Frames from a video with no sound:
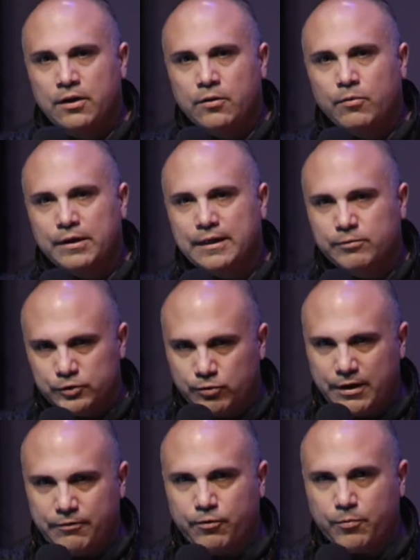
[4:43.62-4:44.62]
when he was
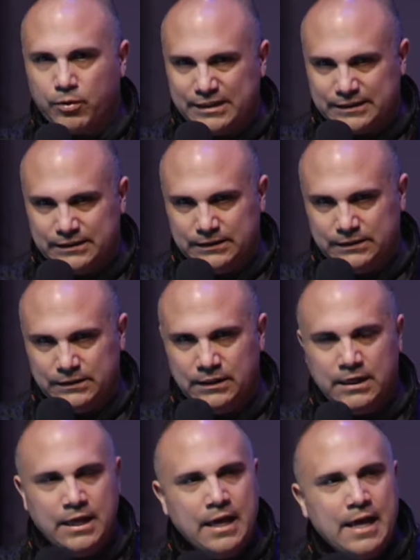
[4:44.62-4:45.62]
running for president.
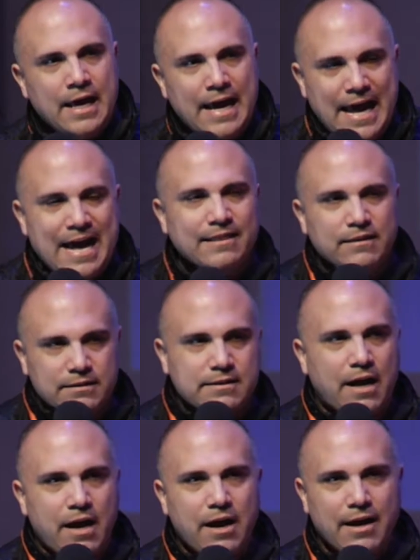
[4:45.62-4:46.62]
At the
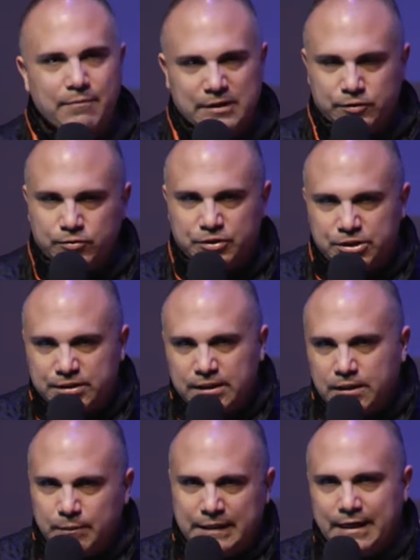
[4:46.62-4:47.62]
time, this was just at
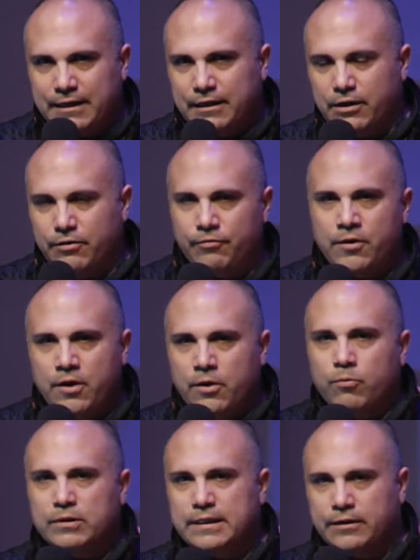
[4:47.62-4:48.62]
the beginning of
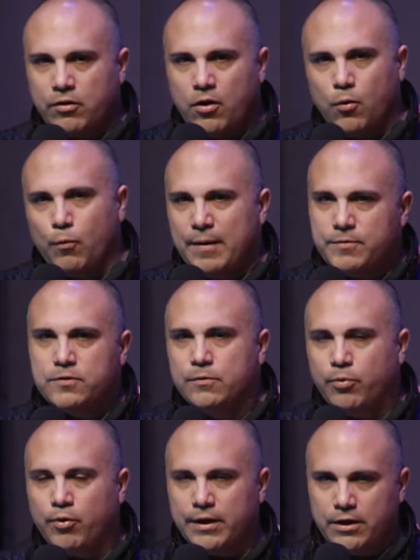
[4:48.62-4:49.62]
what they call Web
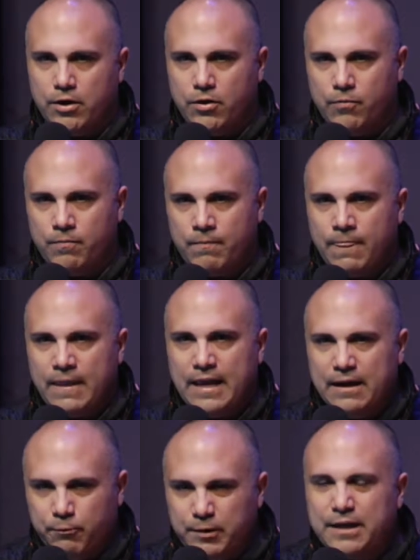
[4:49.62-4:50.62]
2.0,
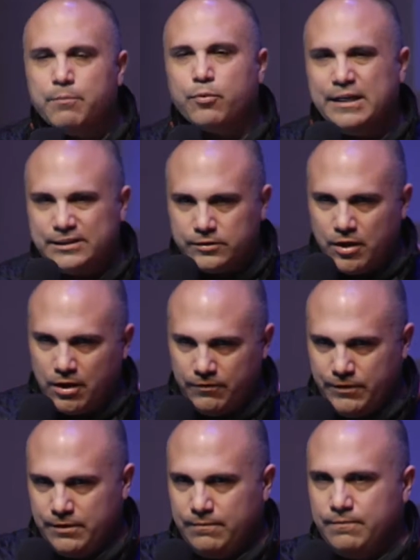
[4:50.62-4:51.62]
and we embraced all of
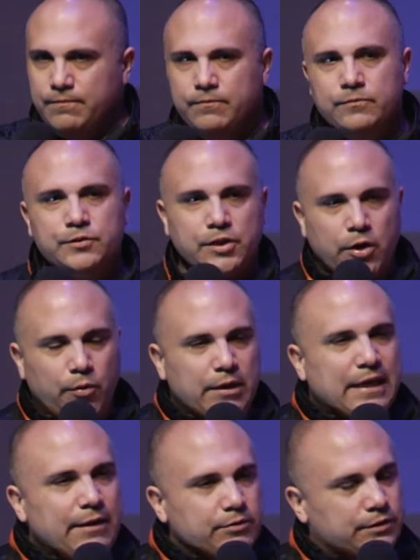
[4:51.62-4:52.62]
it. So
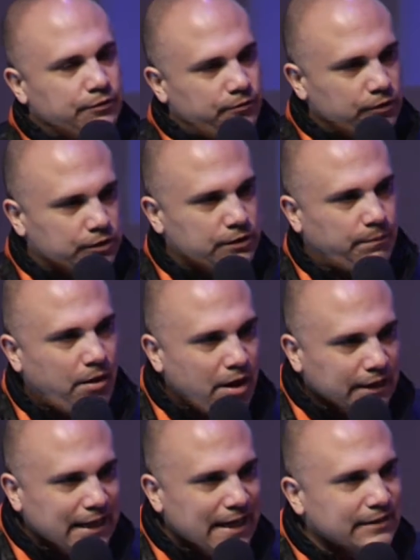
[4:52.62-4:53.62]
he was the first to
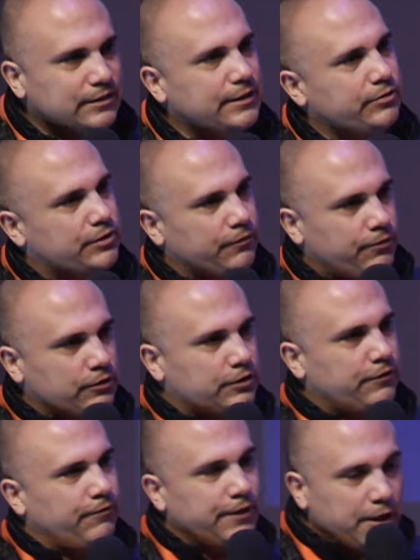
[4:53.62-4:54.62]
podcast, he was the first to
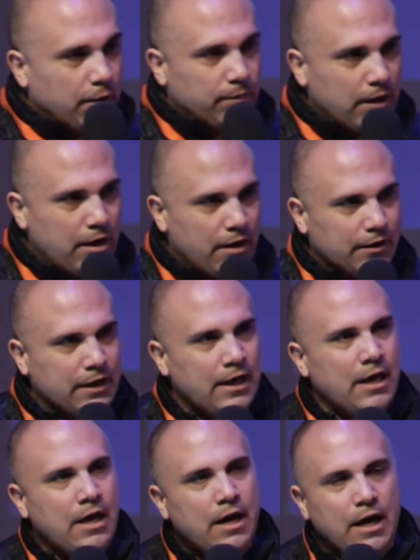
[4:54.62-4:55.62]
video blog,
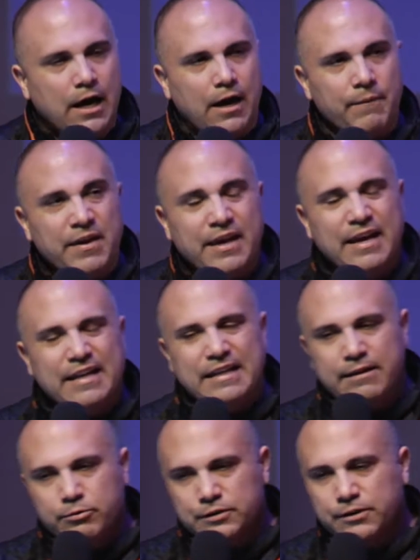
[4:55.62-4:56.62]
and he
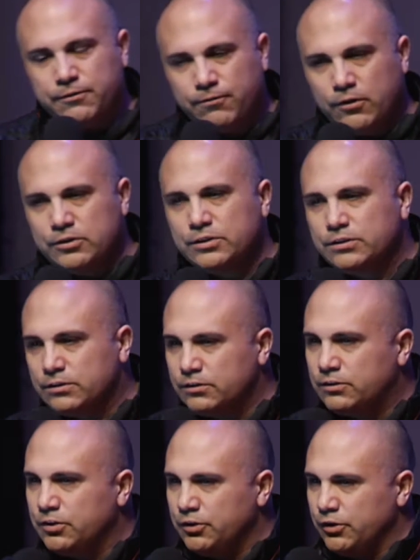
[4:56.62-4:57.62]
was the first
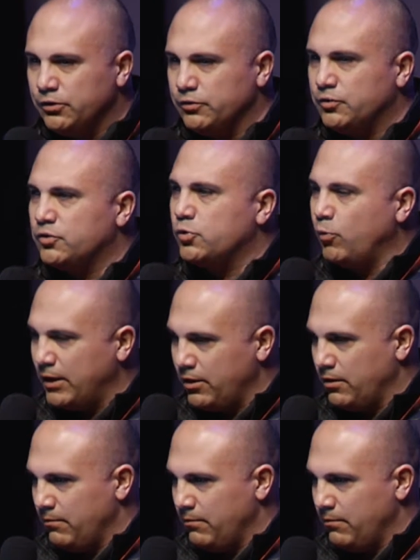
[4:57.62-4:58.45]
to use Twitter.